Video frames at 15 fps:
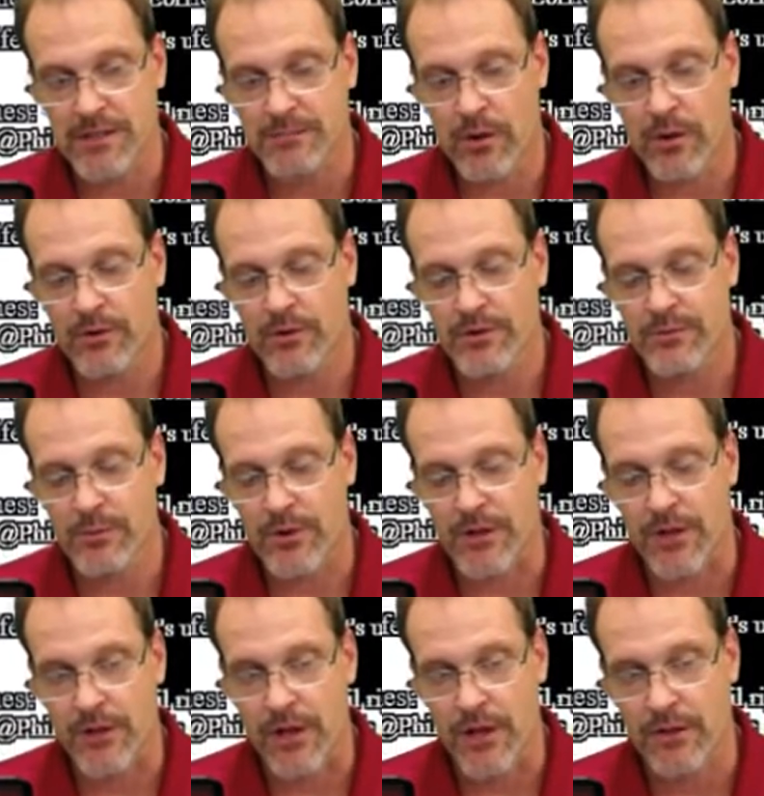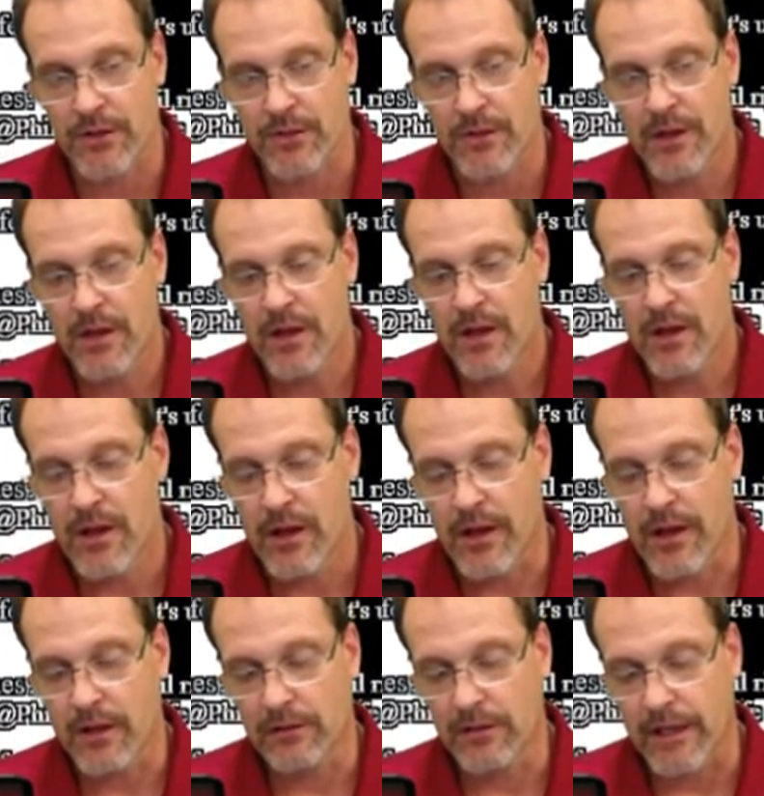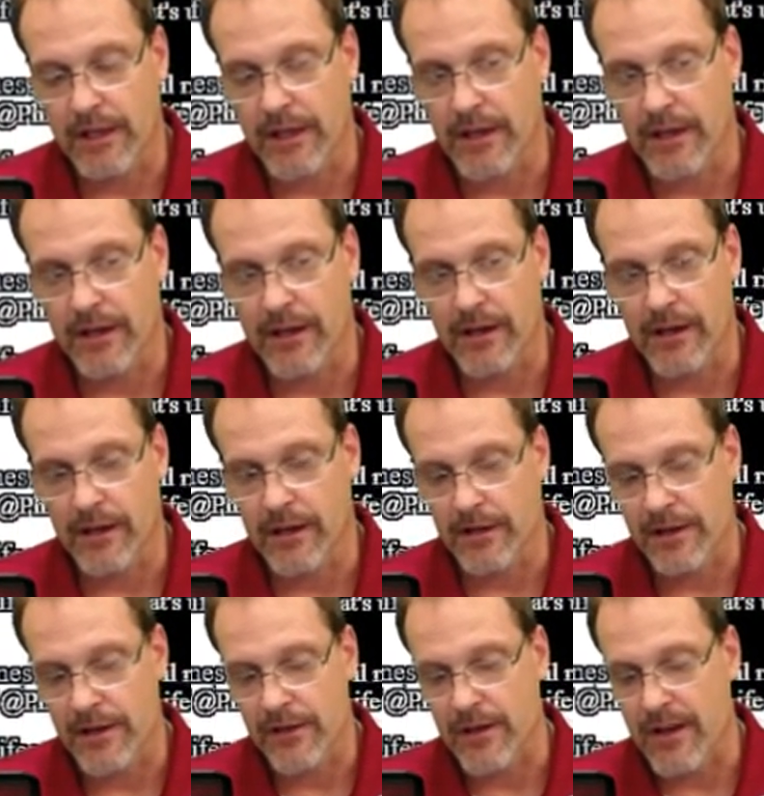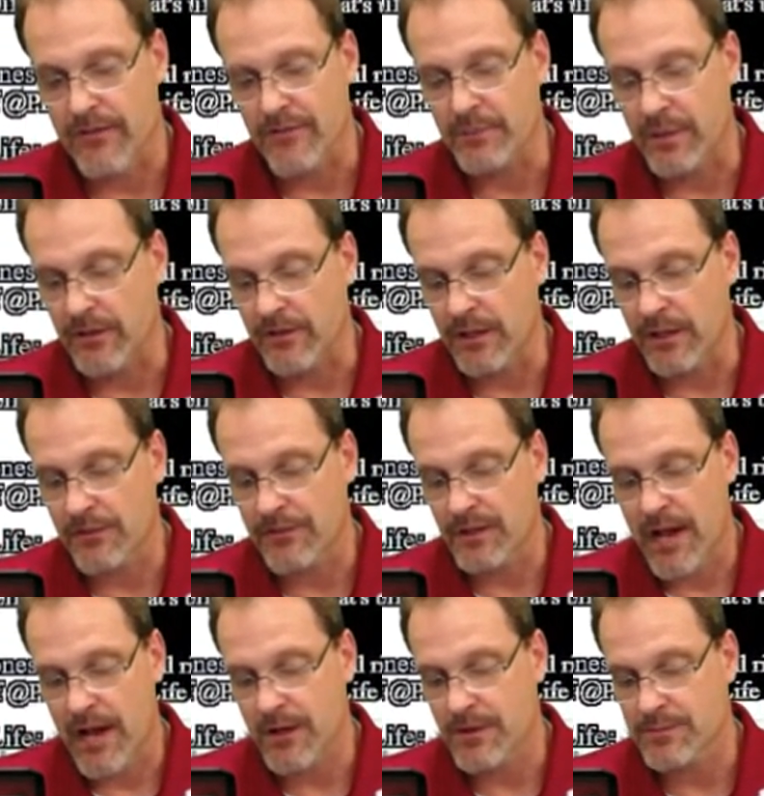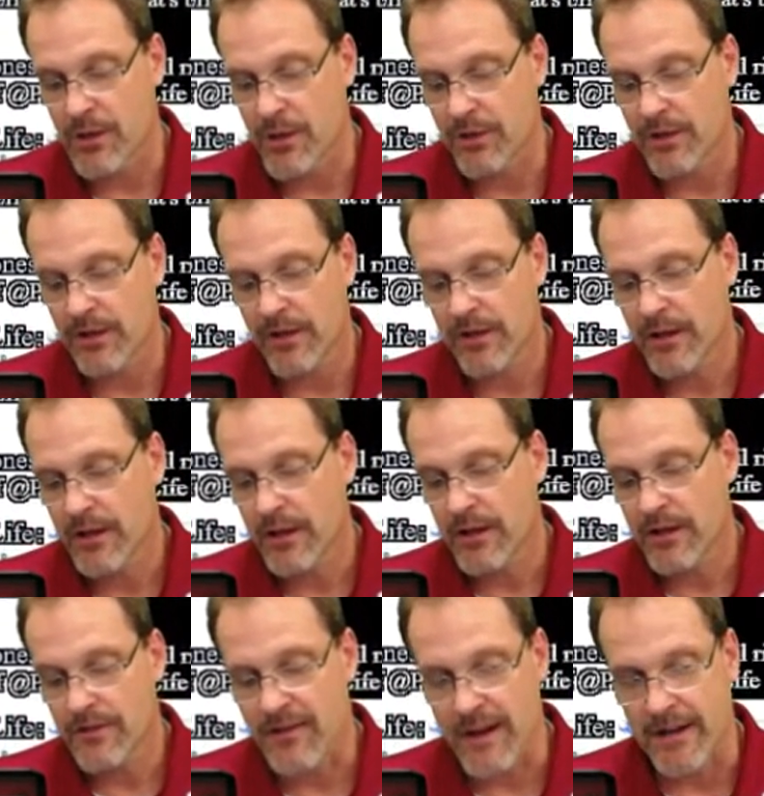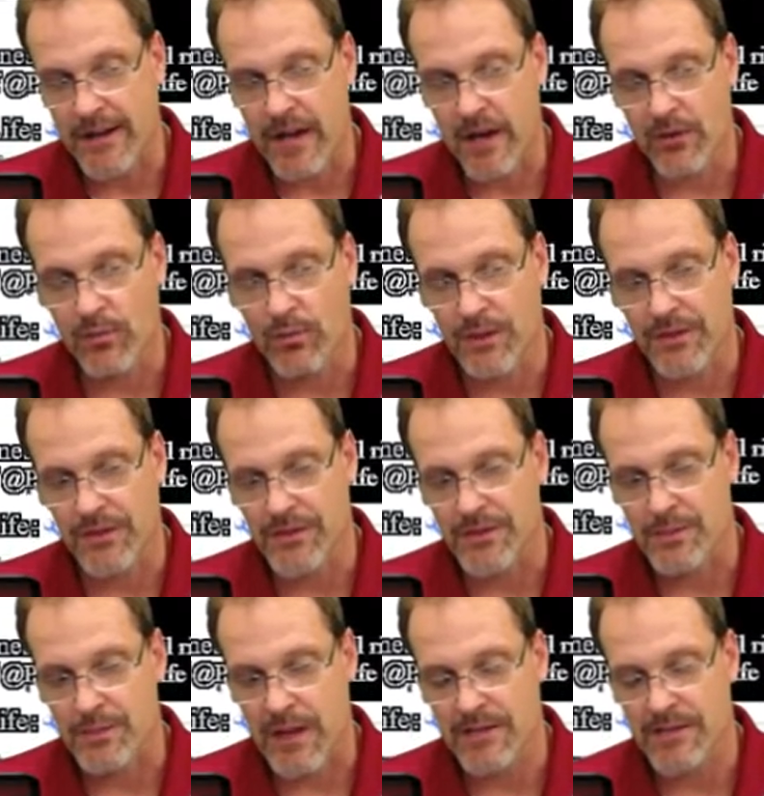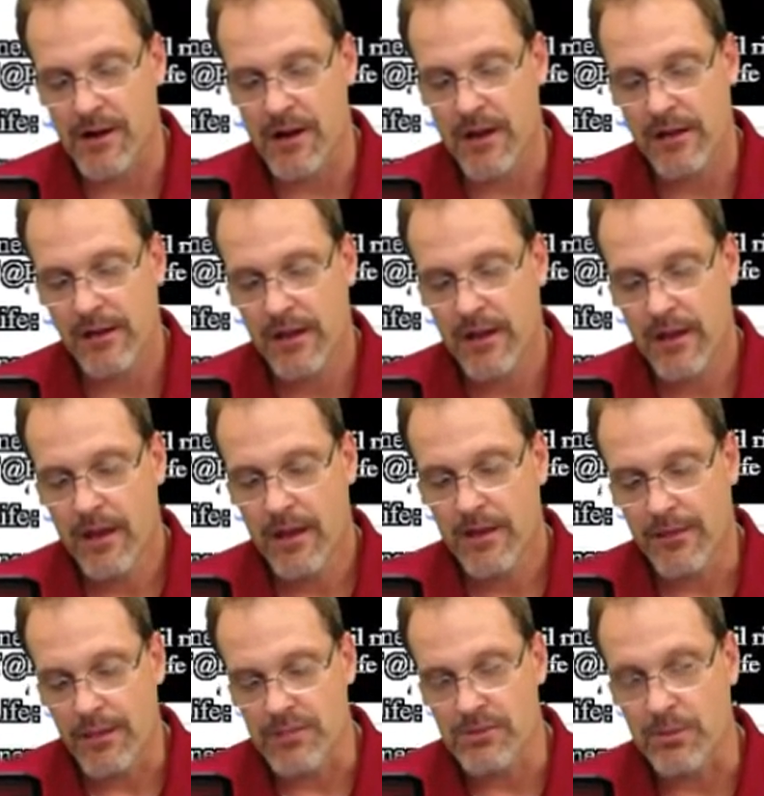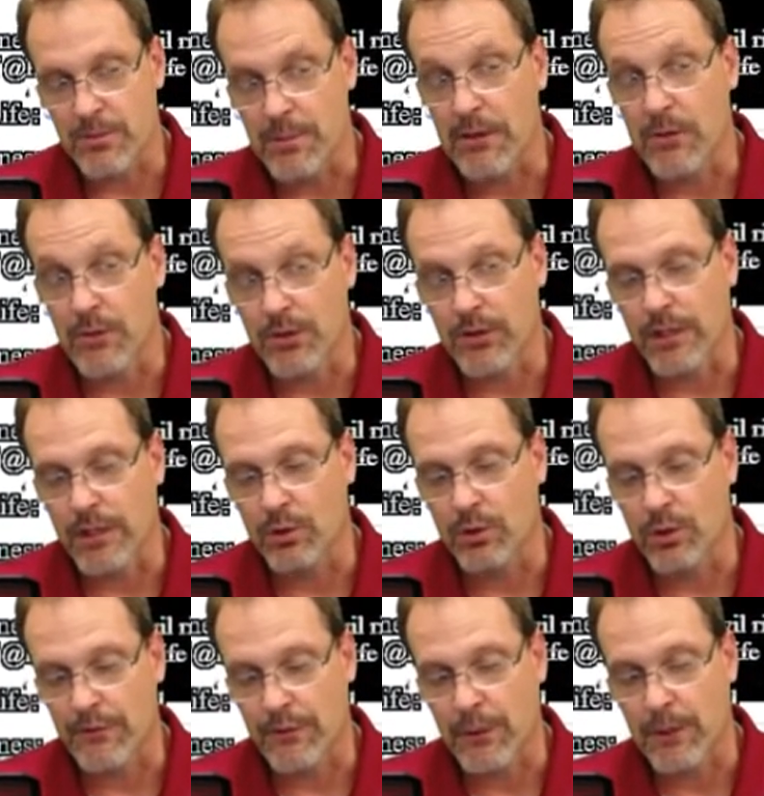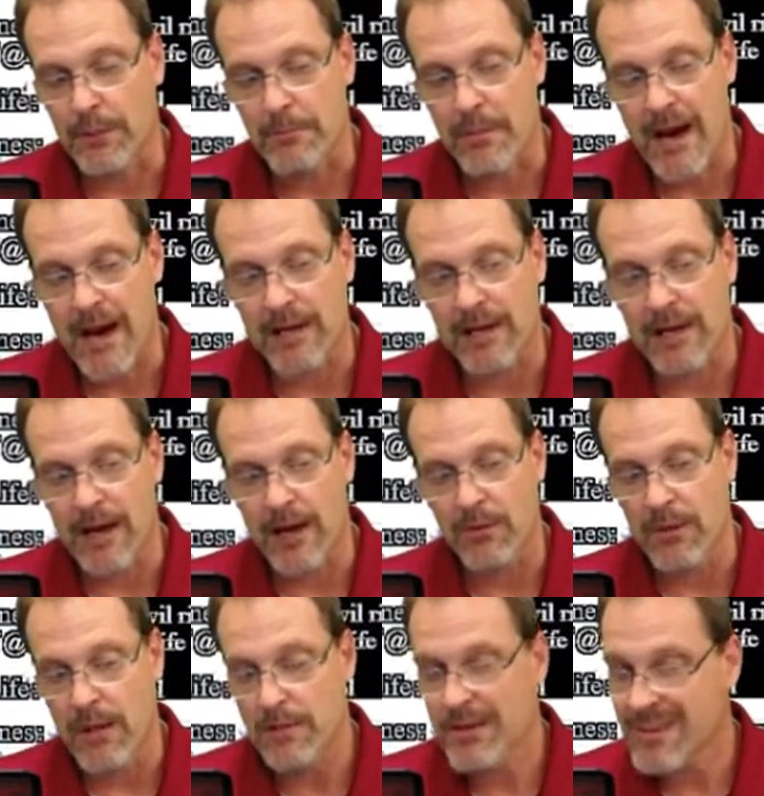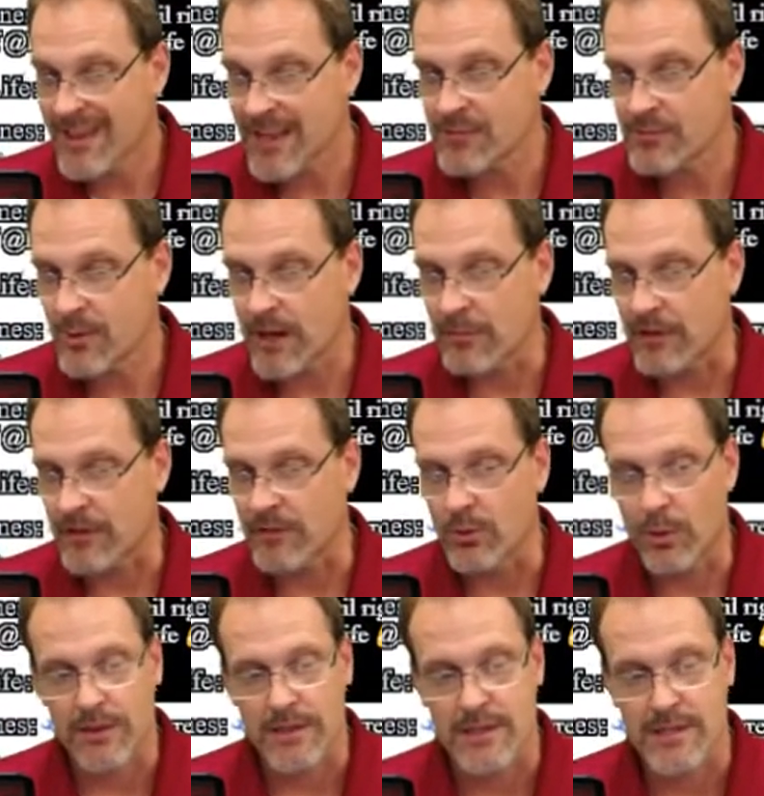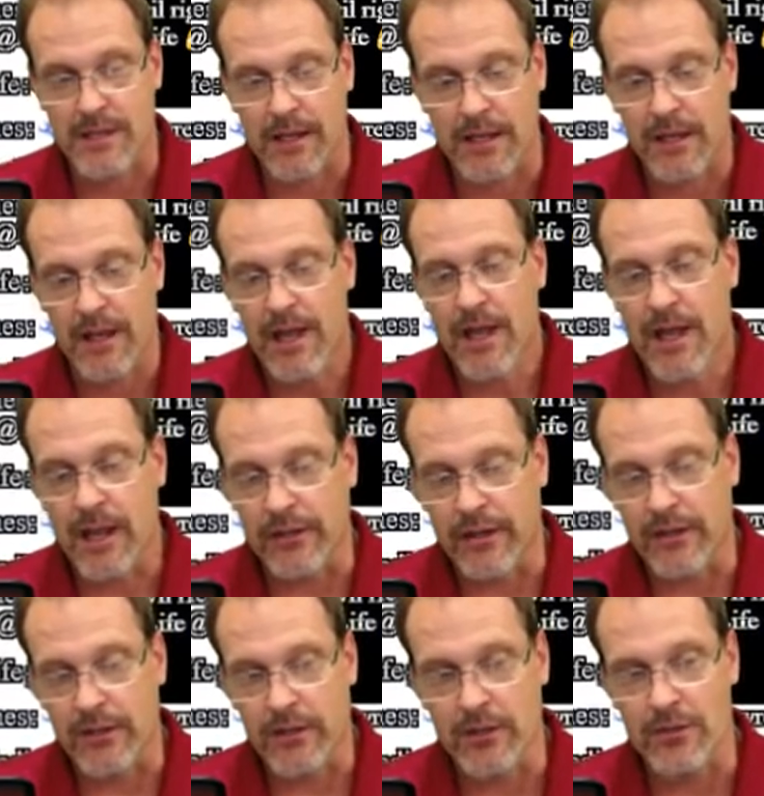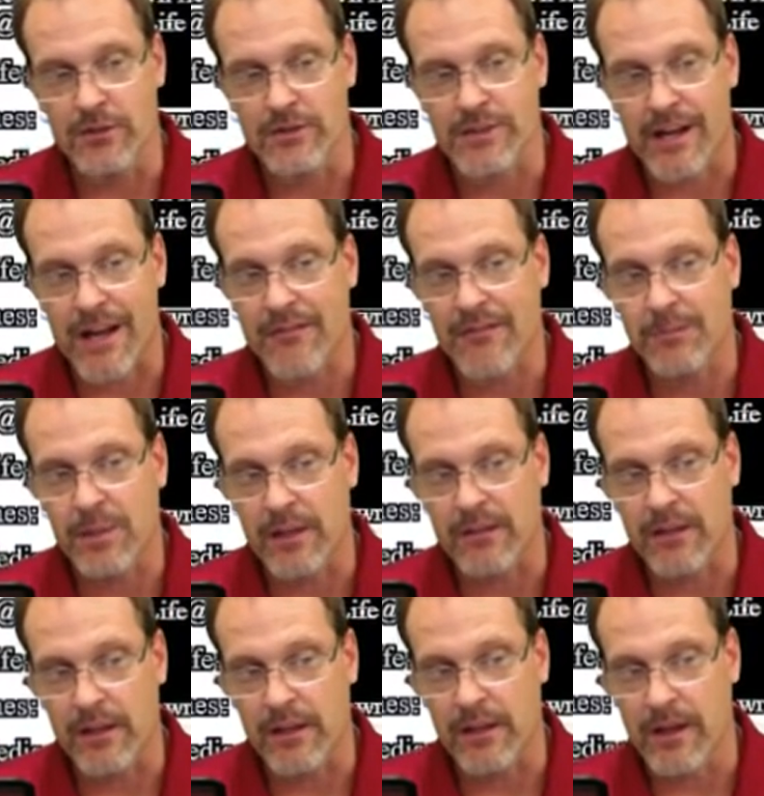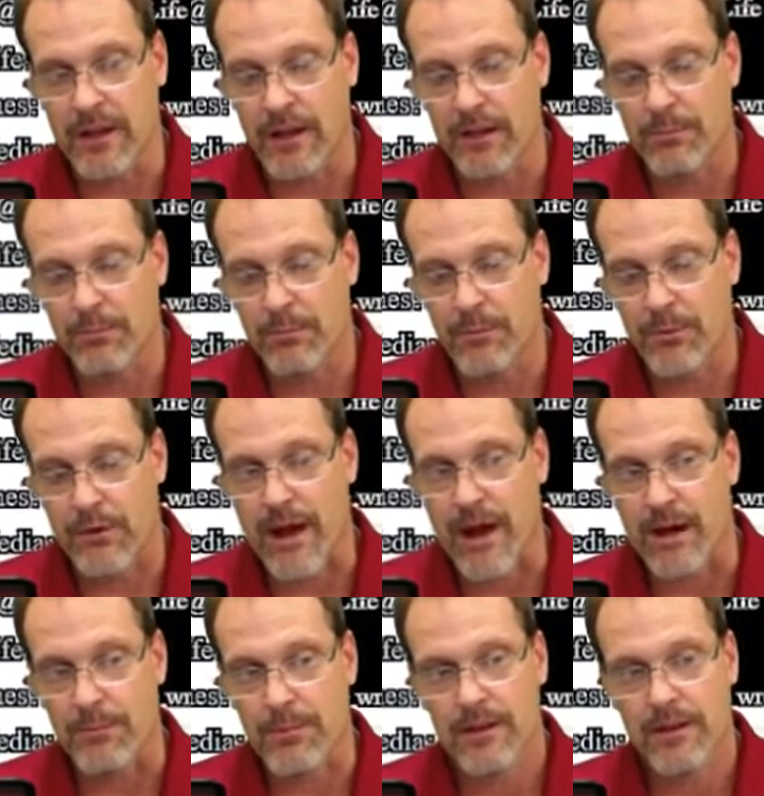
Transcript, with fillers: motors with another, uh, like a uh, another FPV flyers motor. Find out what the specs are this would be really cool if you could mod it out. Maybe that's what I'm going to do with this thing. And then use an FPV uh, prop.